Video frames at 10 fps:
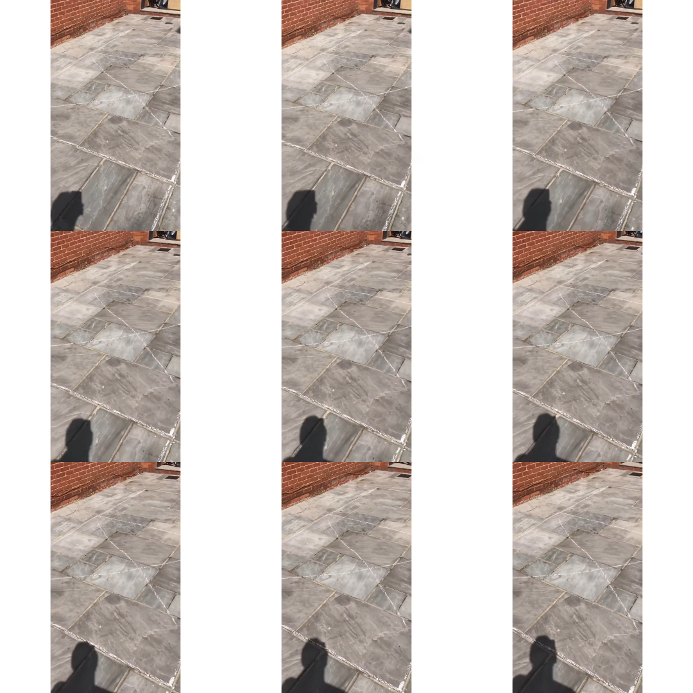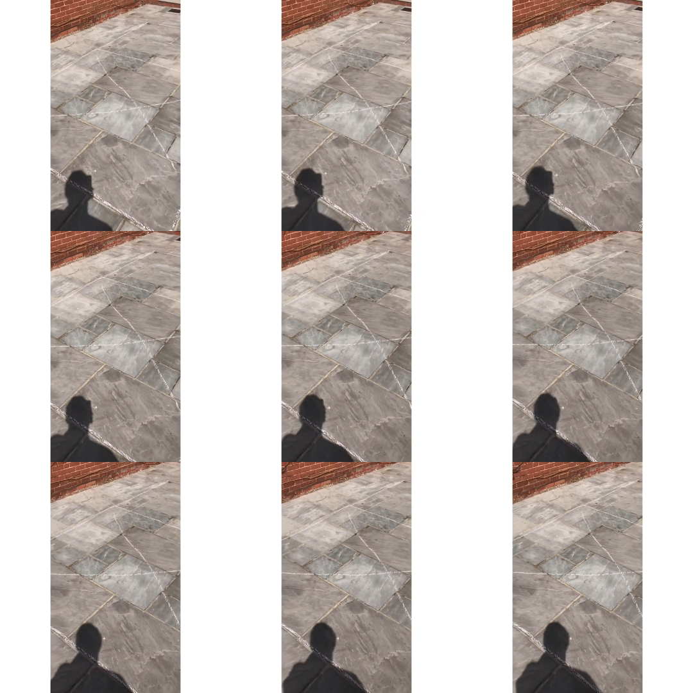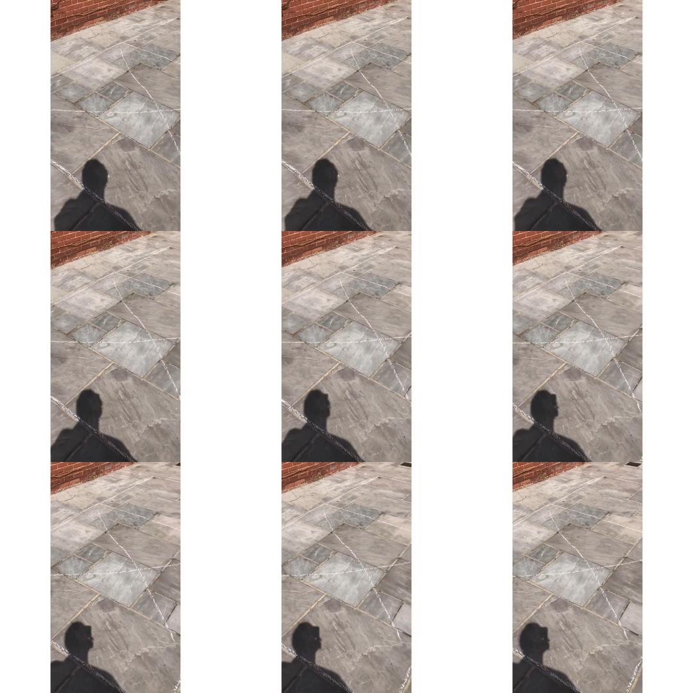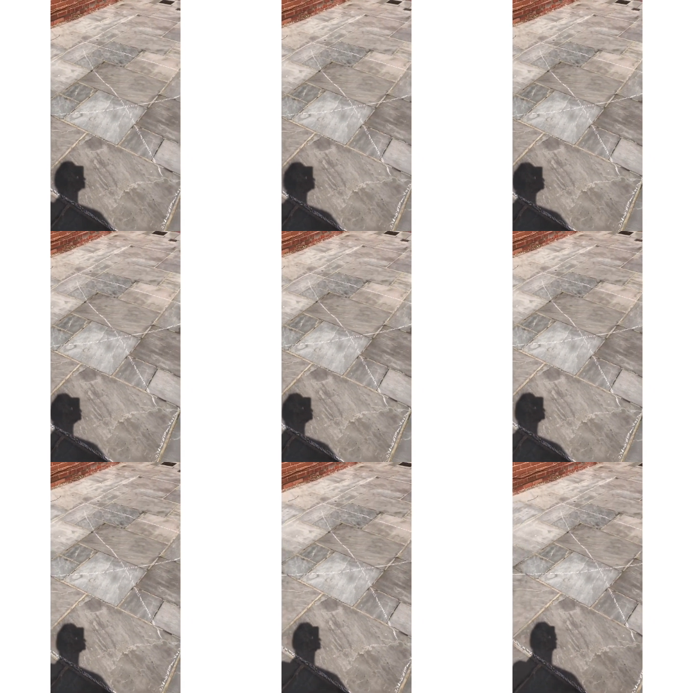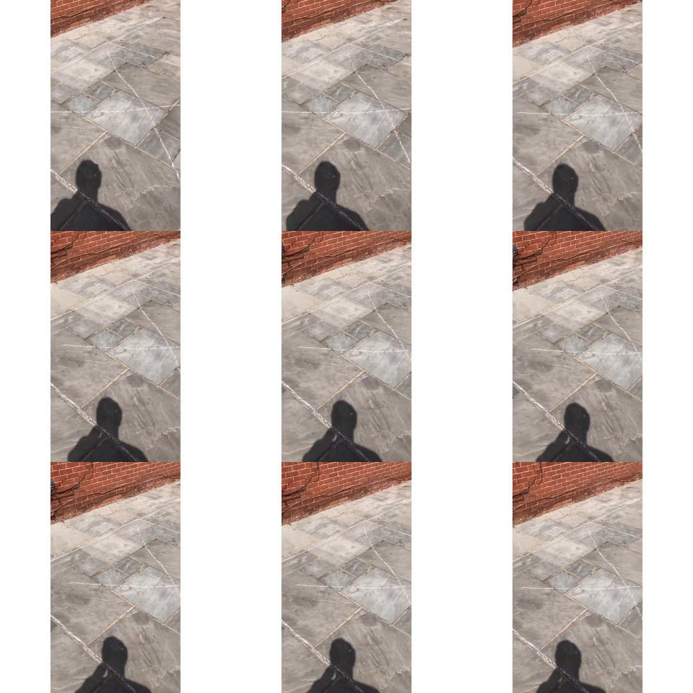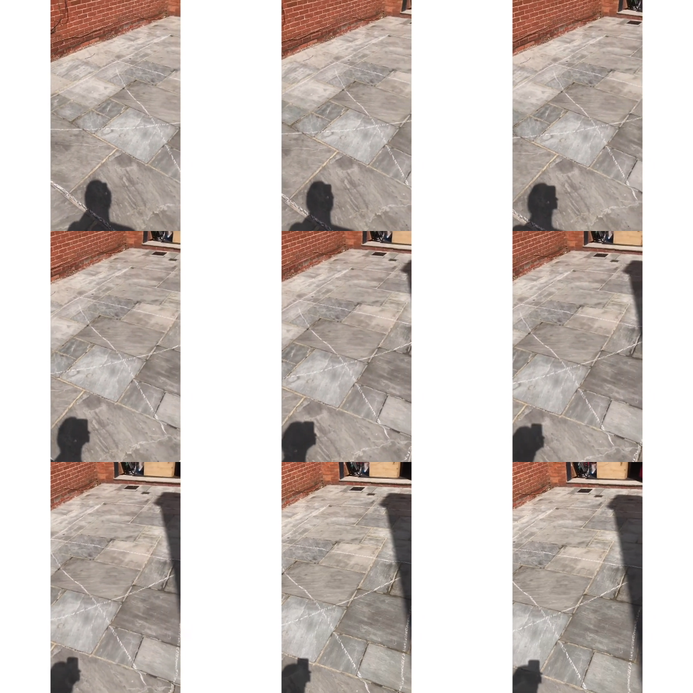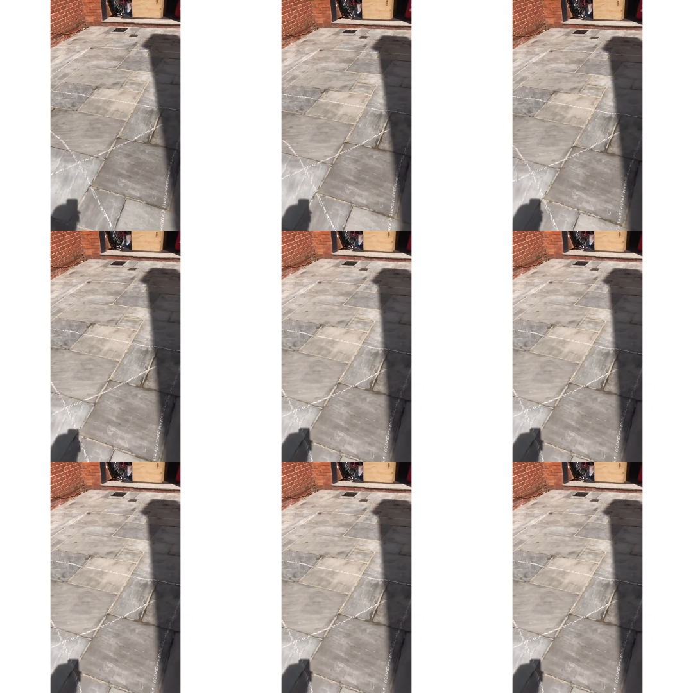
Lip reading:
[unreadable: no face in view]